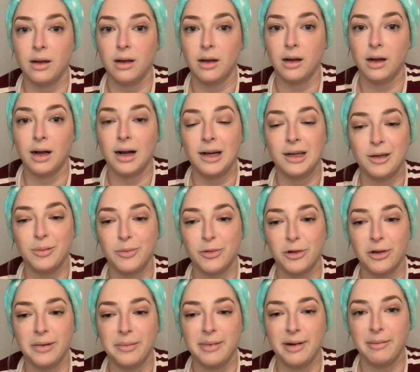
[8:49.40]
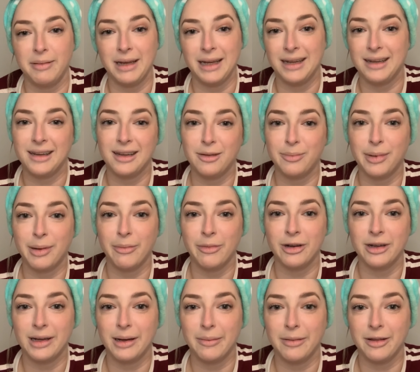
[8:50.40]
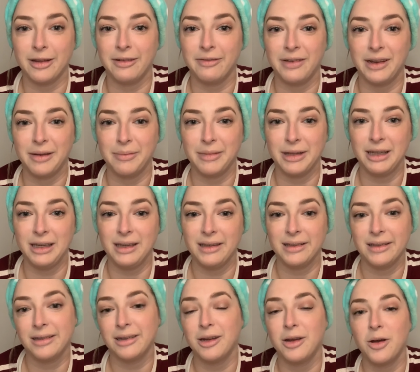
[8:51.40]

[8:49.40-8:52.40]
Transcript: unemployed but we get to spend more time with our families,